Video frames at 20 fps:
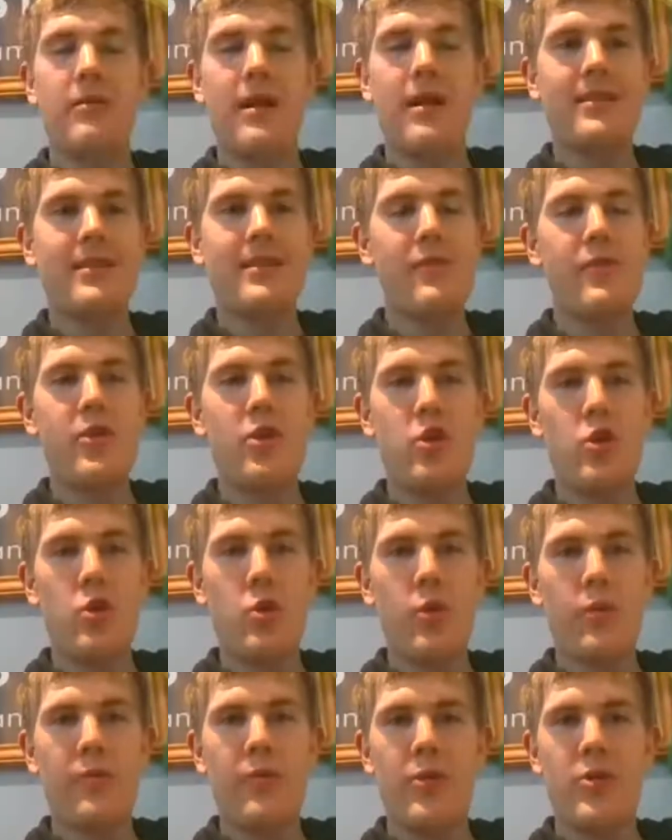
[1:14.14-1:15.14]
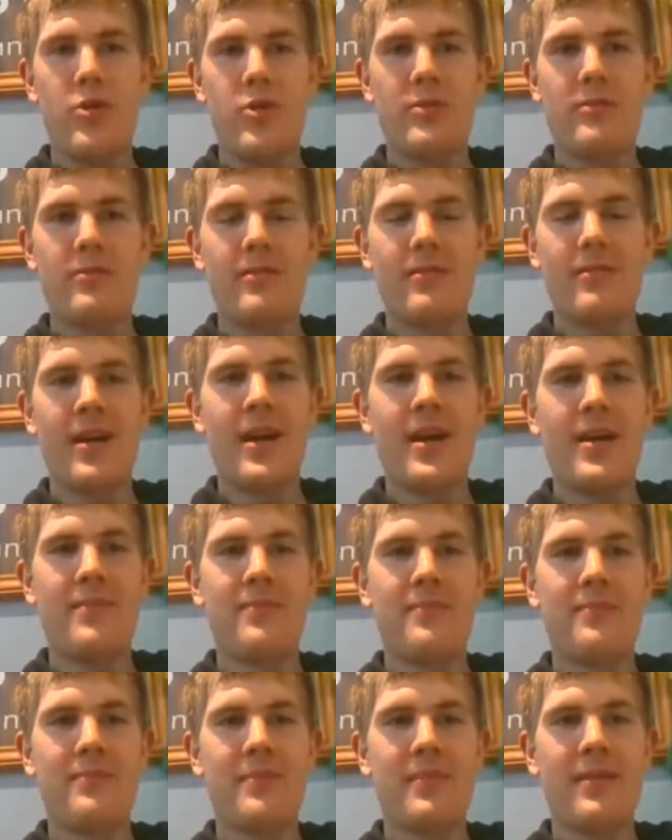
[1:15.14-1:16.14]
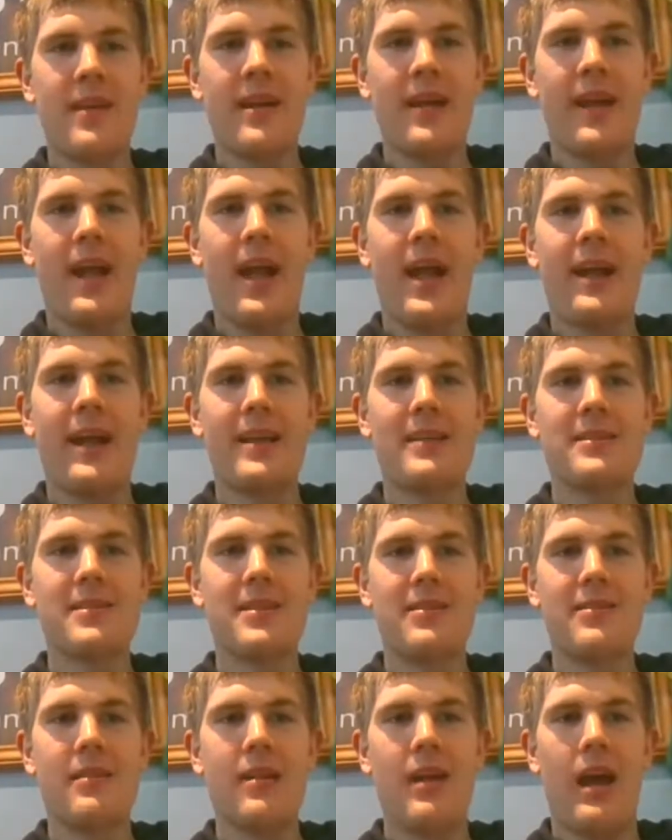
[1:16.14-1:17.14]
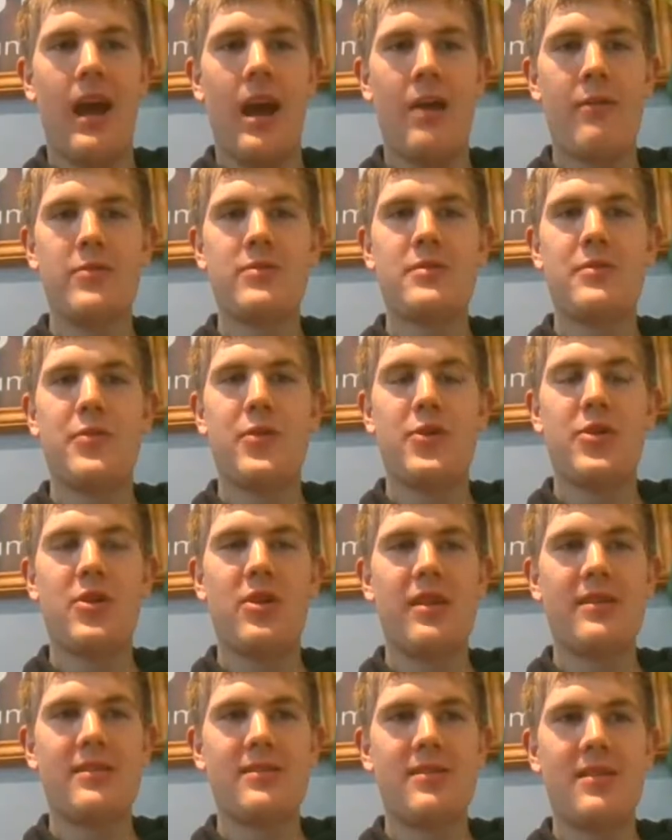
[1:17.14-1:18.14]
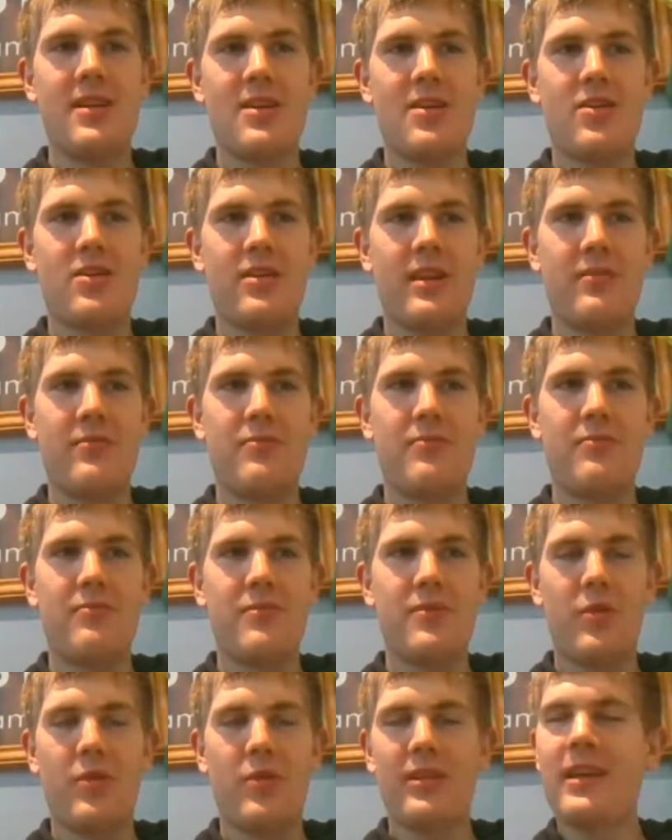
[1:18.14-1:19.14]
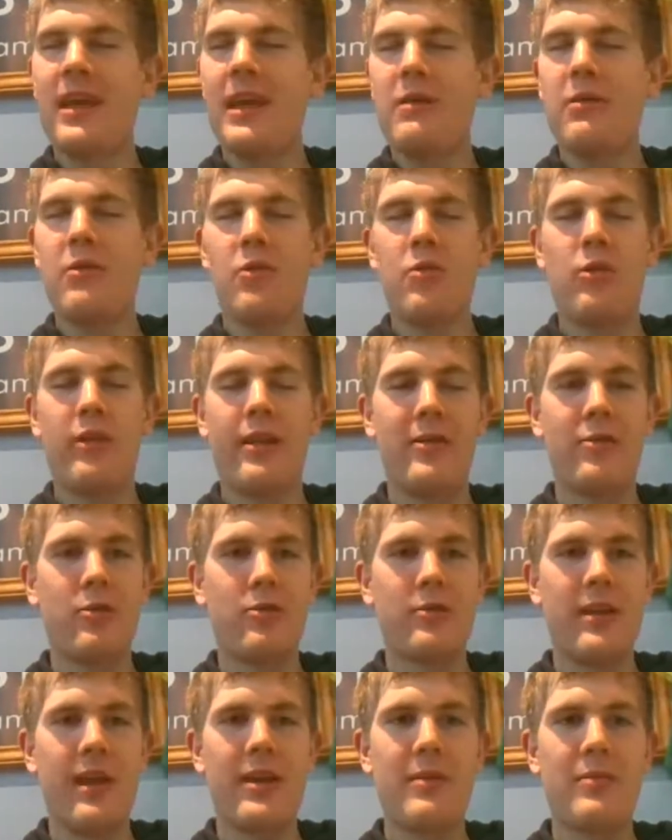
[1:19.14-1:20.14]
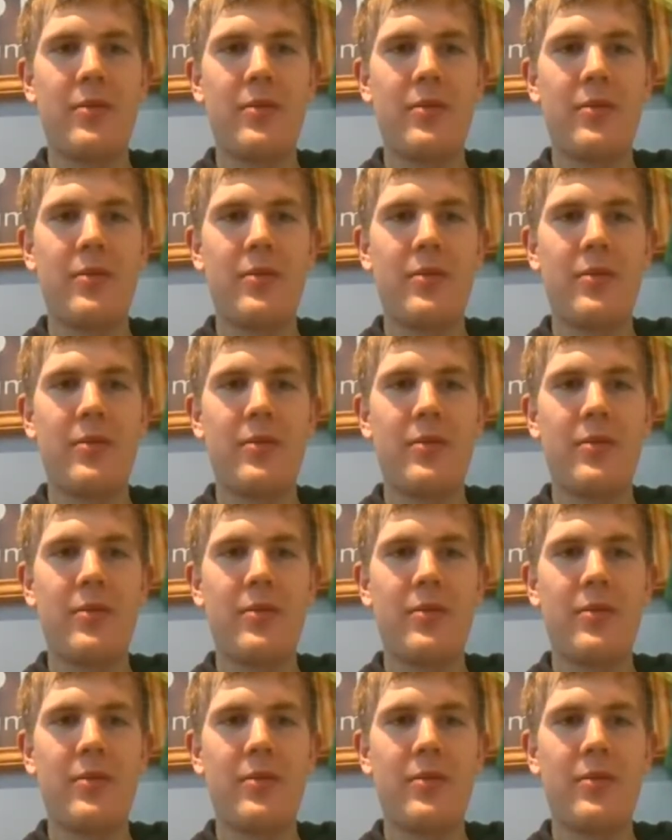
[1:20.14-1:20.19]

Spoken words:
I'll give you the short version. I guess I wrote a book on it, so that's kind of don't want to keep you all here all day.